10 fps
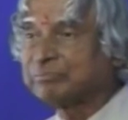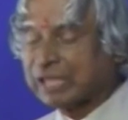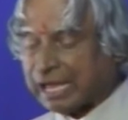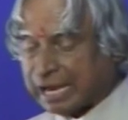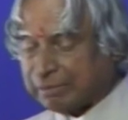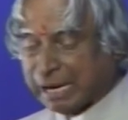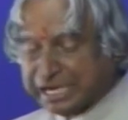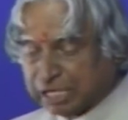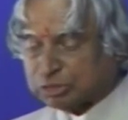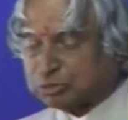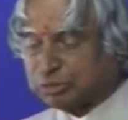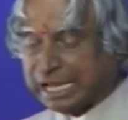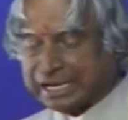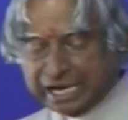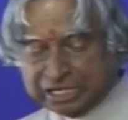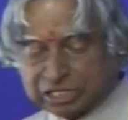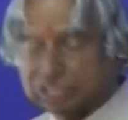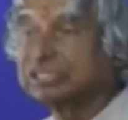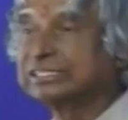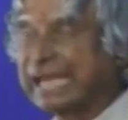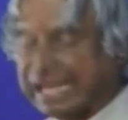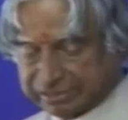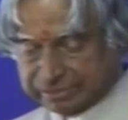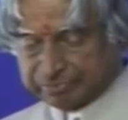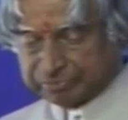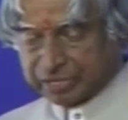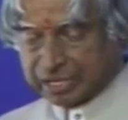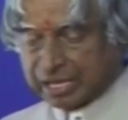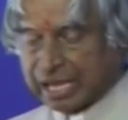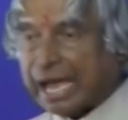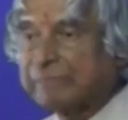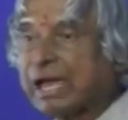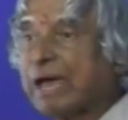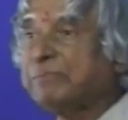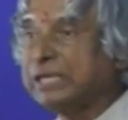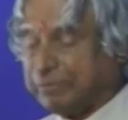and my dear student and distinguished guests. I'm happy